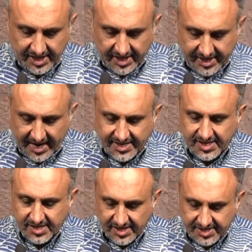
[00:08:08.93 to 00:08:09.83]

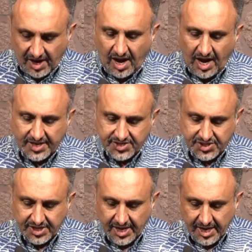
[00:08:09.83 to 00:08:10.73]
connecting the
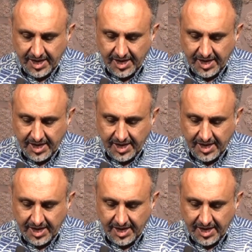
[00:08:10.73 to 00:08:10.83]
dots